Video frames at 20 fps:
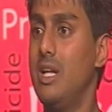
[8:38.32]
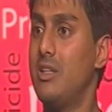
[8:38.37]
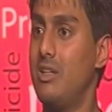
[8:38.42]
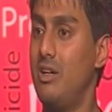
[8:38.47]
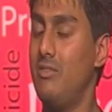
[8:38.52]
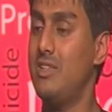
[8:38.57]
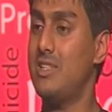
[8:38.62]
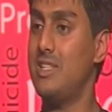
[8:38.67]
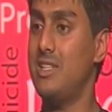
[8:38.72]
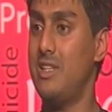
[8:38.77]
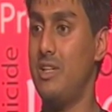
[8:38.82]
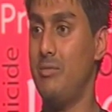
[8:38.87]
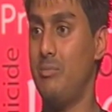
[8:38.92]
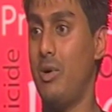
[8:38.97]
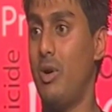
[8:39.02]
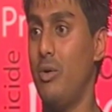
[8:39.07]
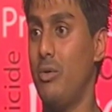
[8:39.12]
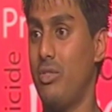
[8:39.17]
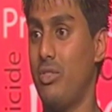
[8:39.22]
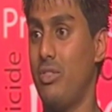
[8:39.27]
obviously they're
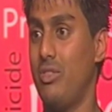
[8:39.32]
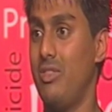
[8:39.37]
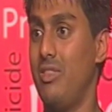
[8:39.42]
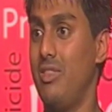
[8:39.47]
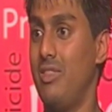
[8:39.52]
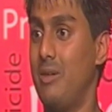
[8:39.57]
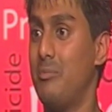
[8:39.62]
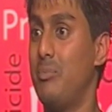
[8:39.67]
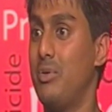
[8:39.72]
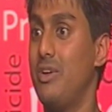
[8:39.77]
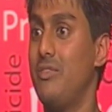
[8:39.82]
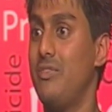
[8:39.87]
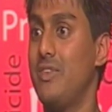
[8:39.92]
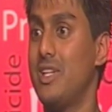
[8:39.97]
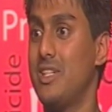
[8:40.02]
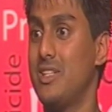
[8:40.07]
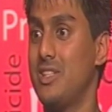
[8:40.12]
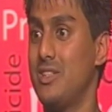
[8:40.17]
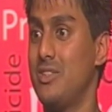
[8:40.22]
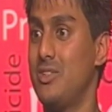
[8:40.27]
both not
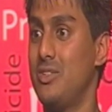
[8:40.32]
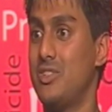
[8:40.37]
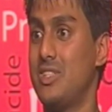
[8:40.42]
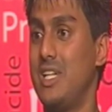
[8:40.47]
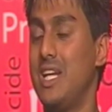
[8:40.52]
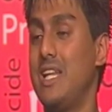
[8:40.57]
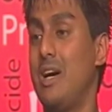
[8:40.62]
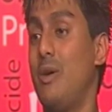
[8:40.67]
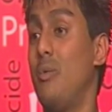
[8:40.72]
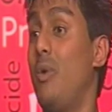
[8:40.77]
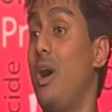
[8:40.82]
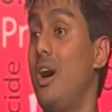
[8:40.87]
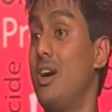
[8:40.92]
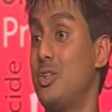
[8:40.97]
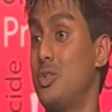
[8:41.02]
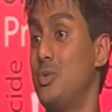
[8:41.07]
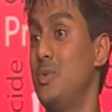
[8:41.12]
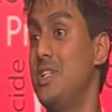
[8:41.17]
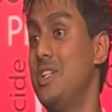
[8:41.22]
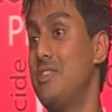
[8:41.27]
perfect to say that. What
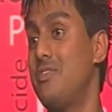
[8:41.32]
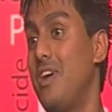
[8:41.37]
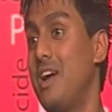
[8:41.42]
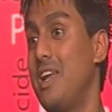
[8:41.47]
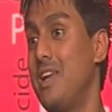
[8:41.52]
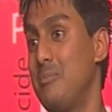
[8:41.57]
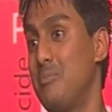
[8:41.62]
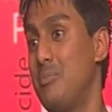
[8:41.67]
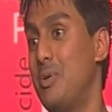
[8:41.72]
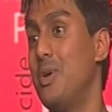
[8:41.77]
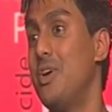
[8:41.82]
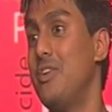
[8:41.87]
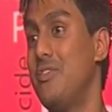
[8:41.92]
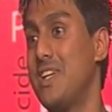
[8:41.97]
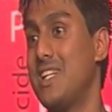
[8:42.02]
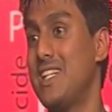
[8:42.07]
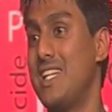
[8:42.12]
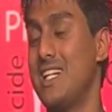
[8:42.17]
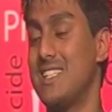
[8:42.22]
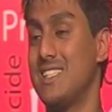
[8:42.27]
do we define
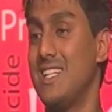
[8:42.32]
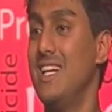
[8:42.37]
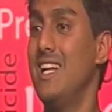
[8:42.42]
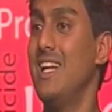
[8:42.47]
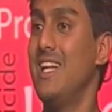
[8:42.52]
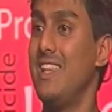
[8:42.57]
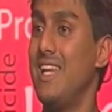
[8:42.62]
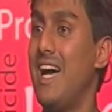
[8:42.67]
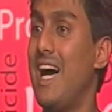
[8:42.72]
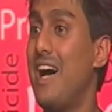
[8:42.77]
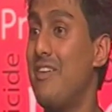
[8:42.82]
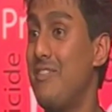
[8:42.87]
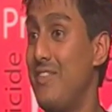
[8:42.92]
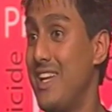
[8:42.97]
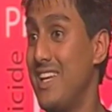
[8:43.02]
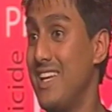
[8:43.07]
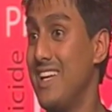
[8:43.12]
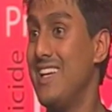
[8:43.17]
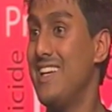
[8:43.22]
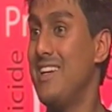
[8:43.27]
perfect as? There is
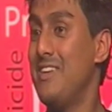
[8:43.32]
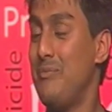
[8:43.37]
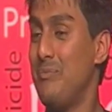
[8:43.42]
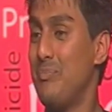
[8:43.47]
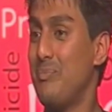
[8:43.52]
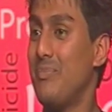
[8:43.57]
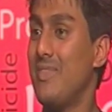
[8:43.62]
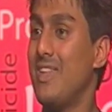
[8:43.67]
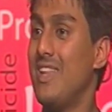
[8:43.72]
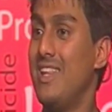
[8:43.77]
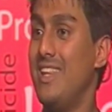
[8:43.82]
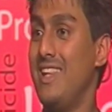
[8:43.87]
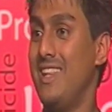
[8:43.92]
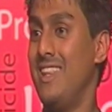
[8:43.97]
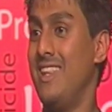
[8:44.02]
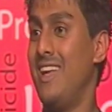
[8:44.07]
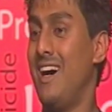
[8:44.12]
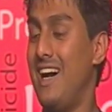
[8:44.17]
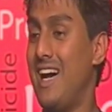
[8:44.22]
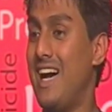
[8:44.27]
actually, on that note, there's
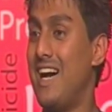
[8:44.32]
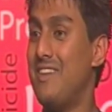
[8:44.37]
no such